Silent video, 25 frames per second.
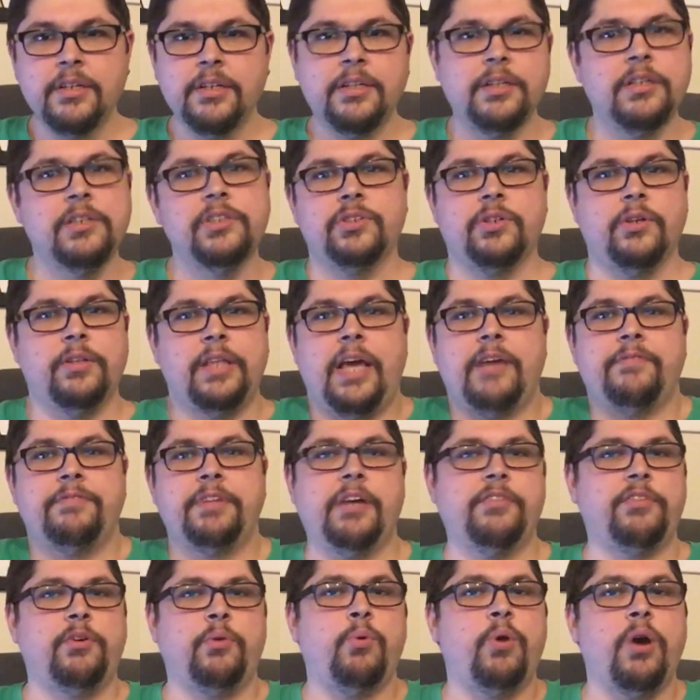so they've
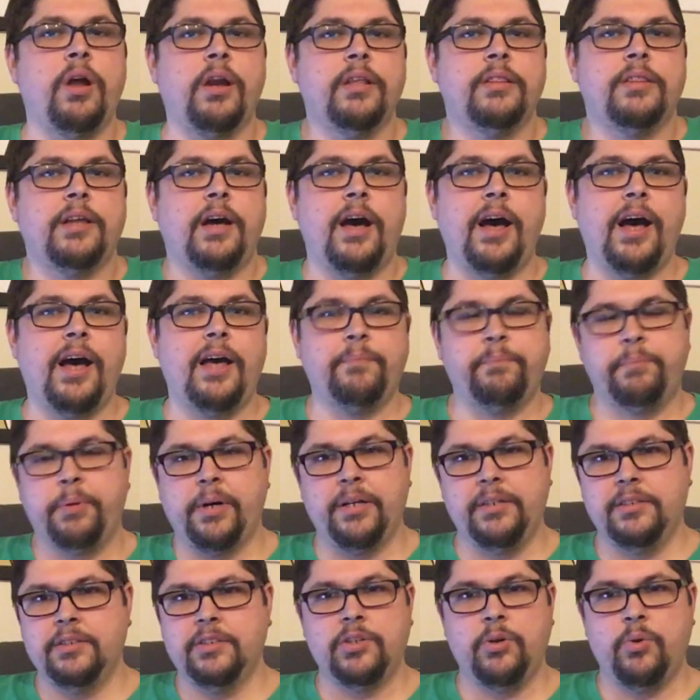never wanted the hot
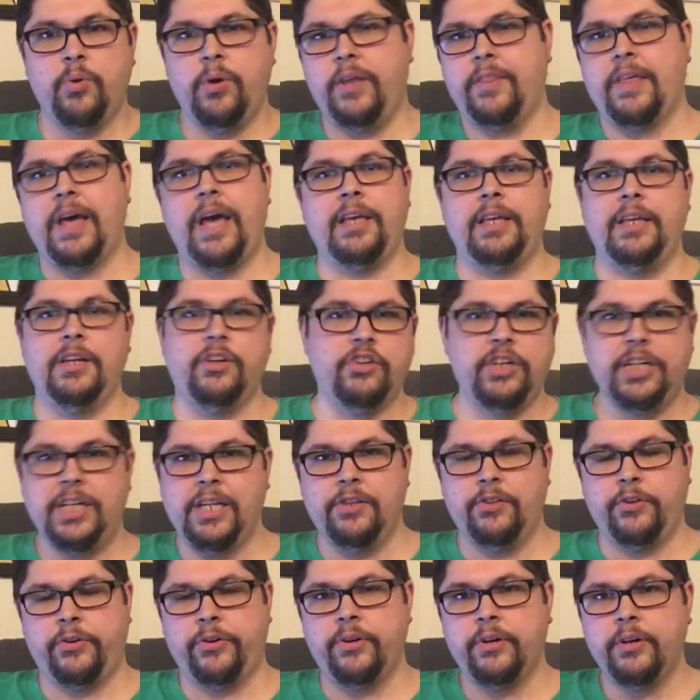button toy that year
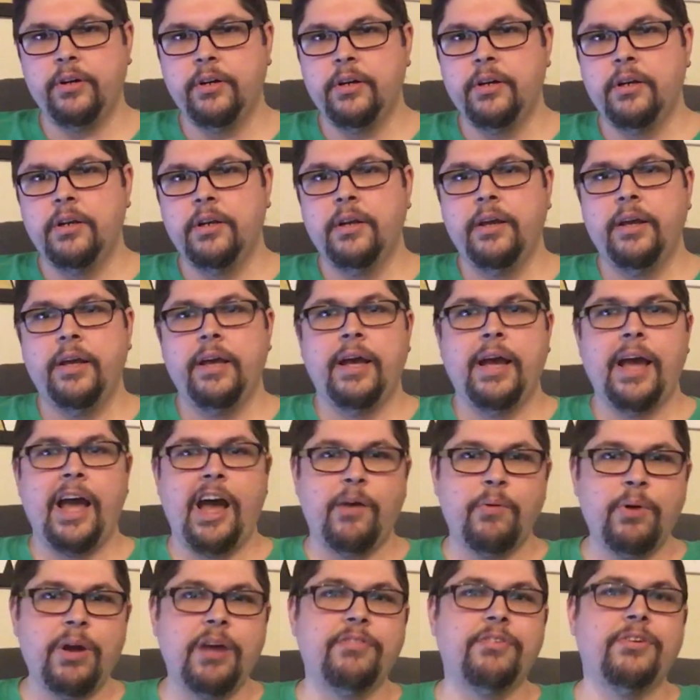either.
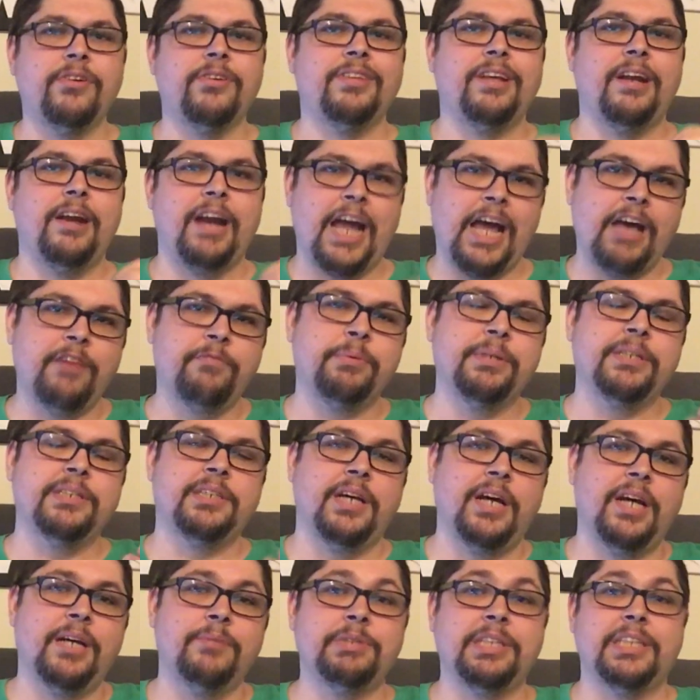However, there have been
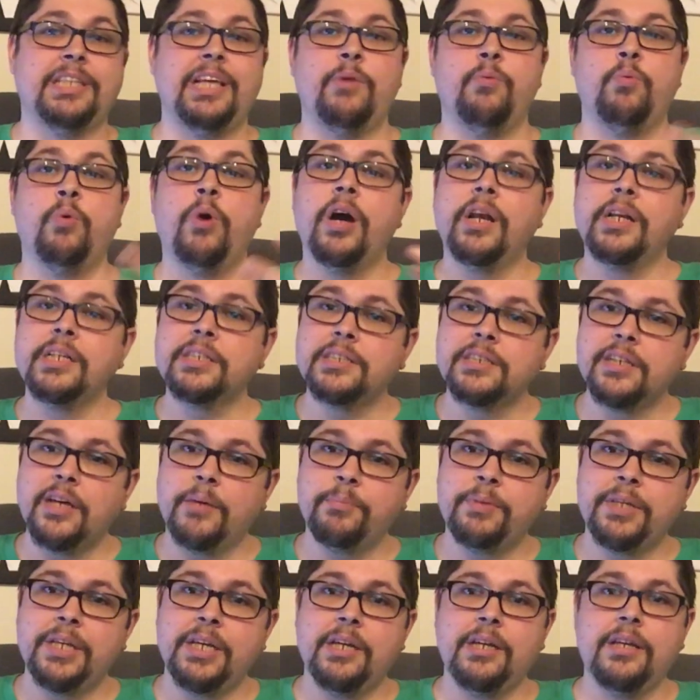times that they wanted
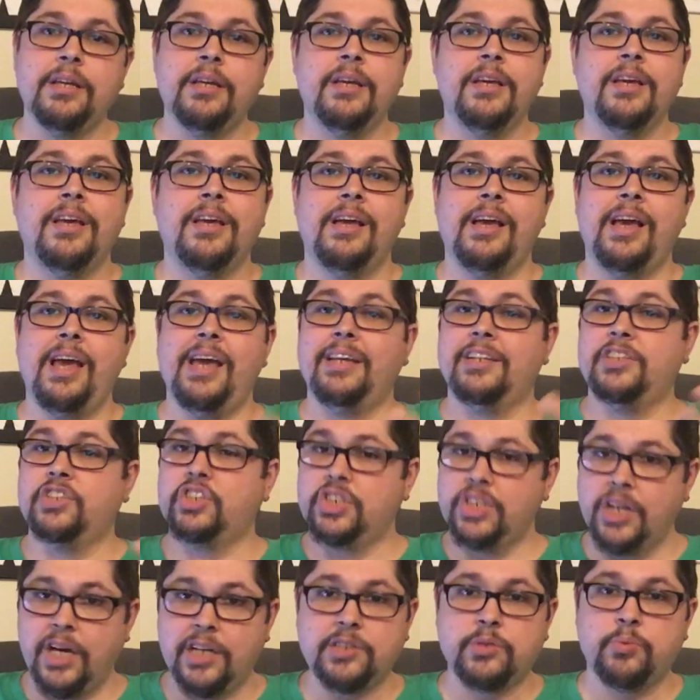something, and it
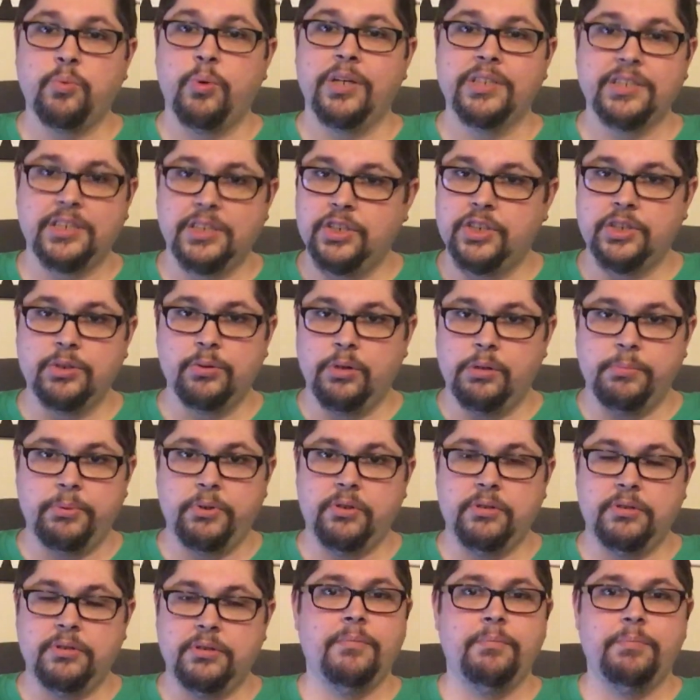just wasn't doable.
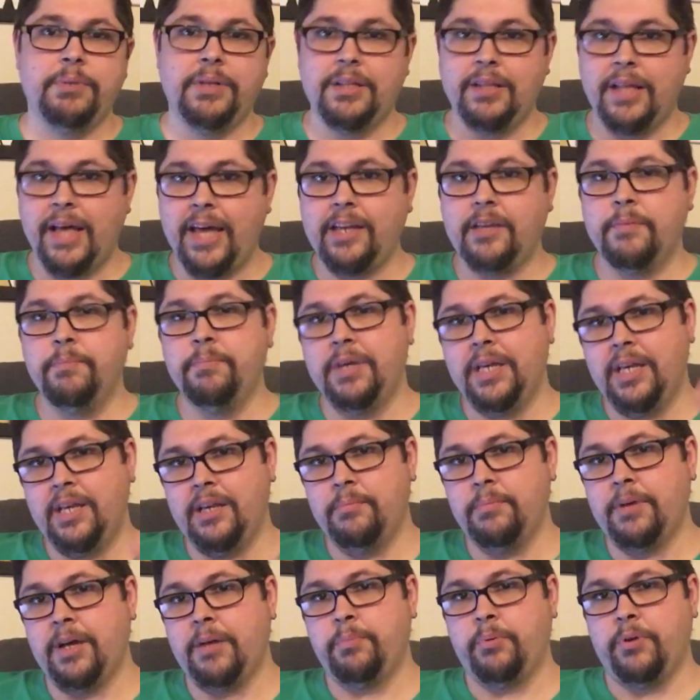But like me
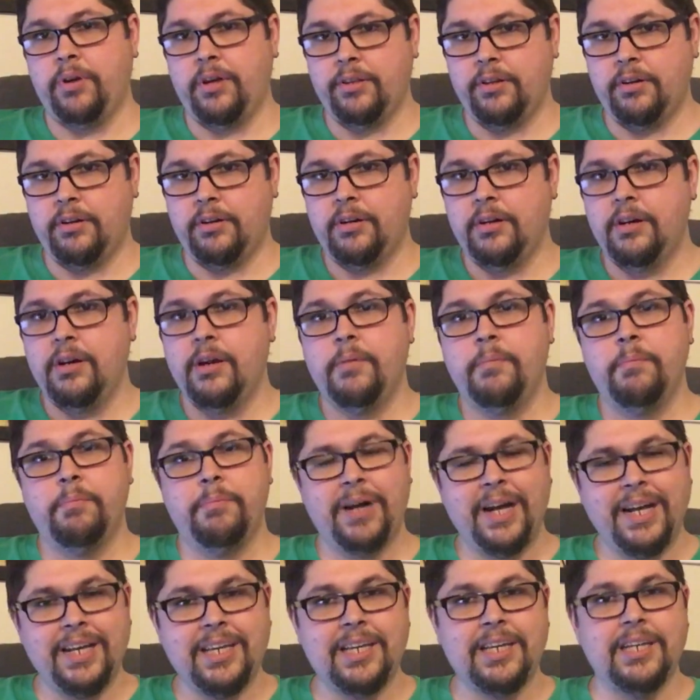and my brother,
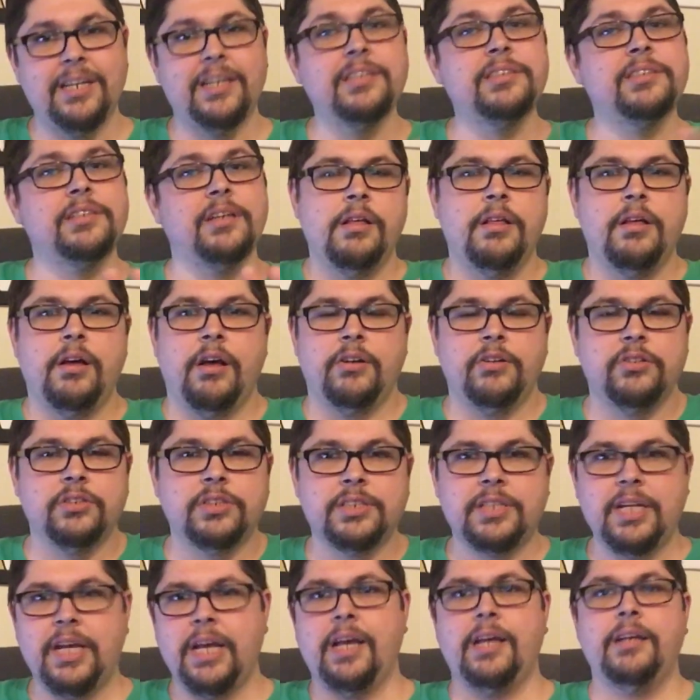my kids
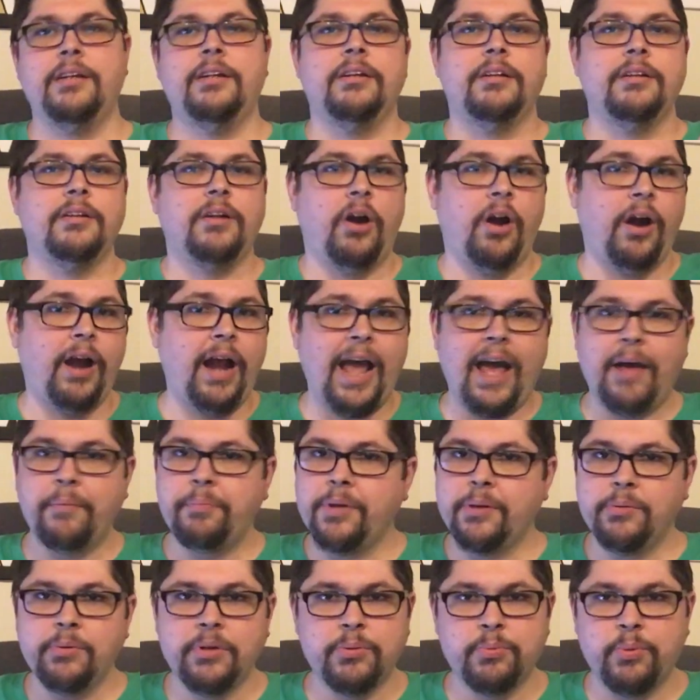understand, are
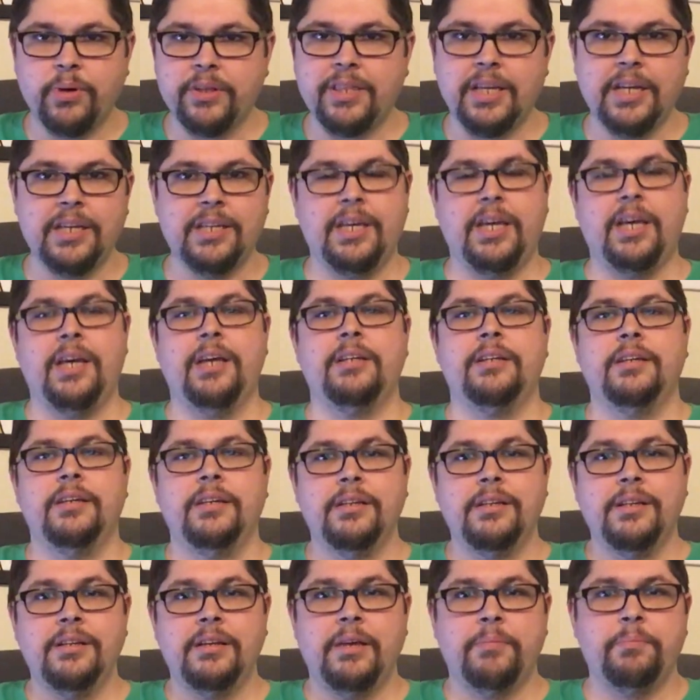happy with what they get,
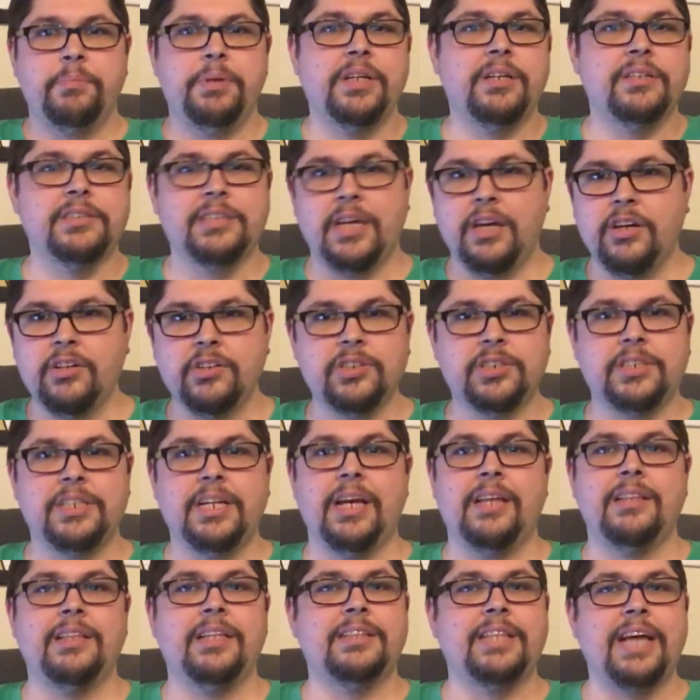because they
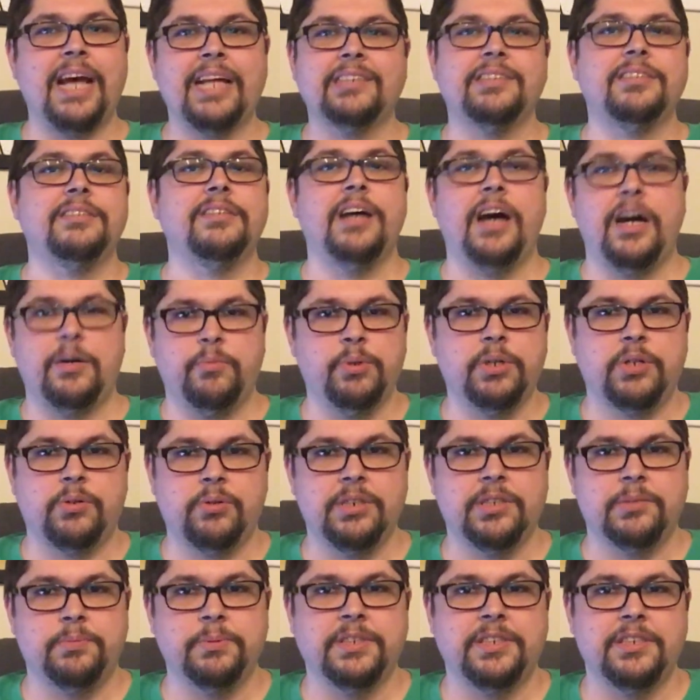understand that that's not what
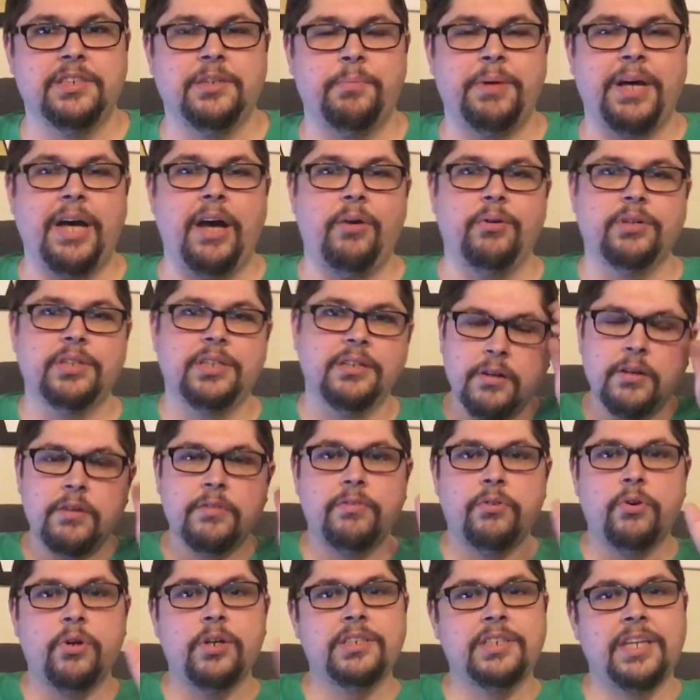Christmas is about.
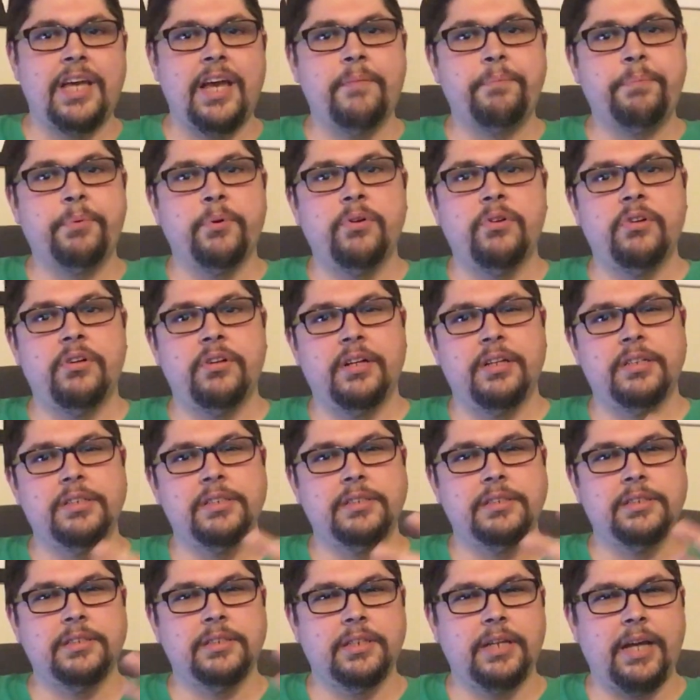For example,
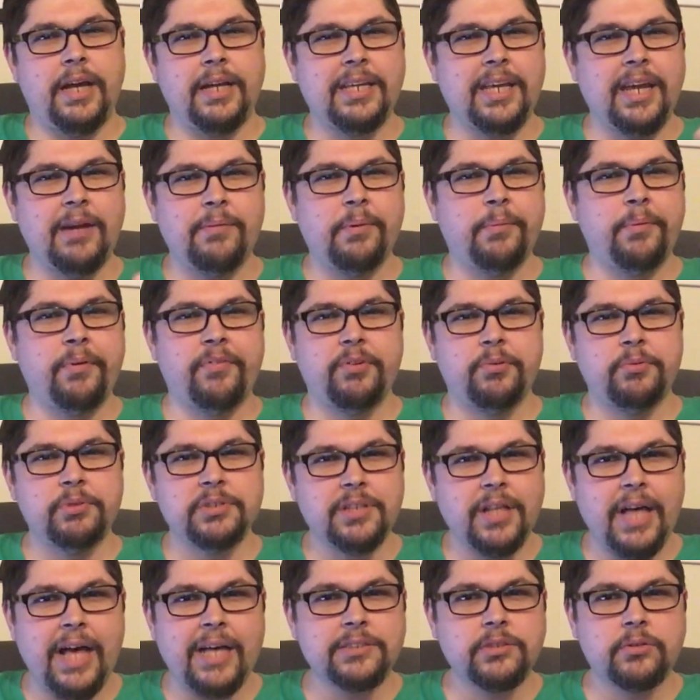I can't remember if it was
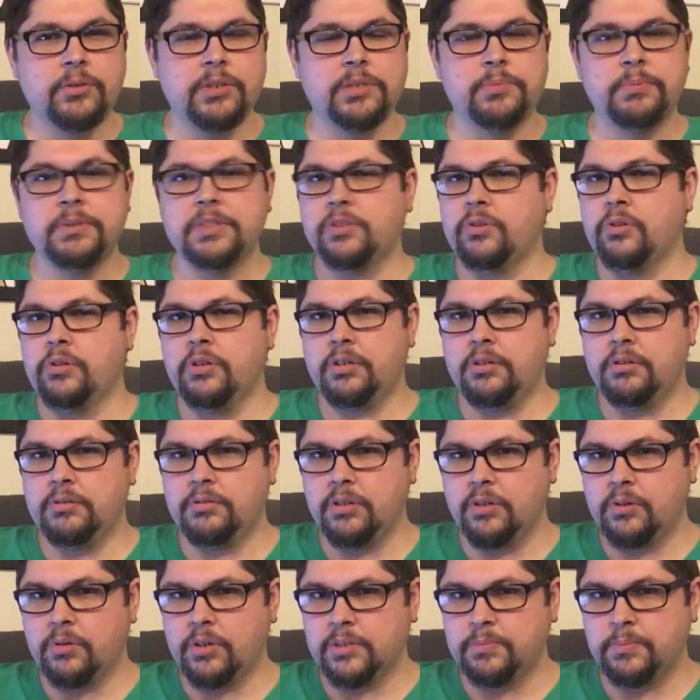last Christmas or the
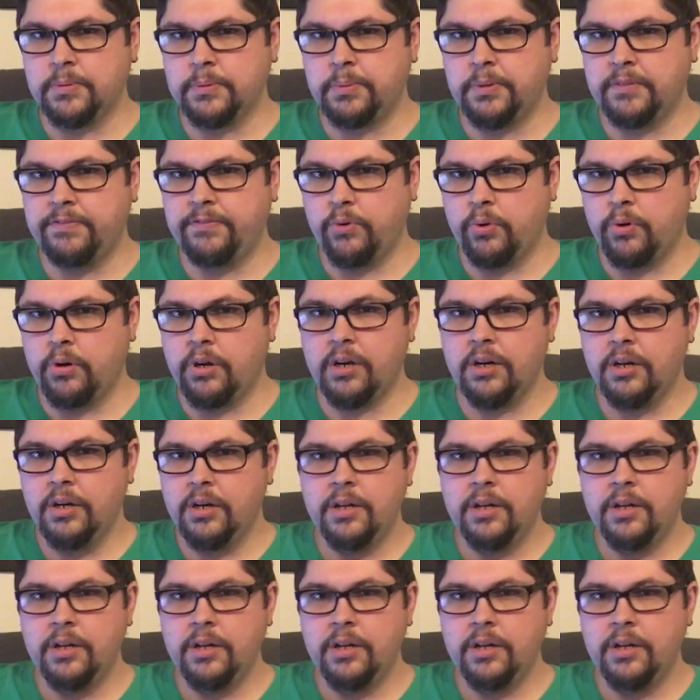Christmas before,